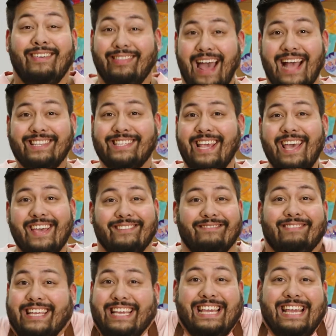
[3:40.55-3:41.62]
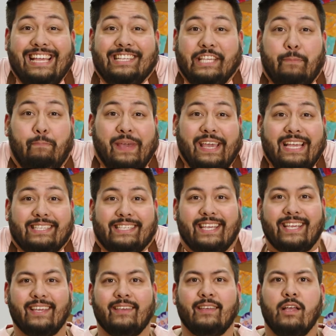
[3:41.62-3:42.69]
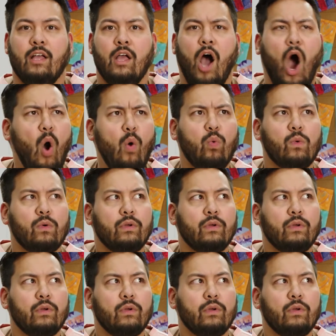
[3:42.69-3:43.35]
That's it. Easy peasy. Oh,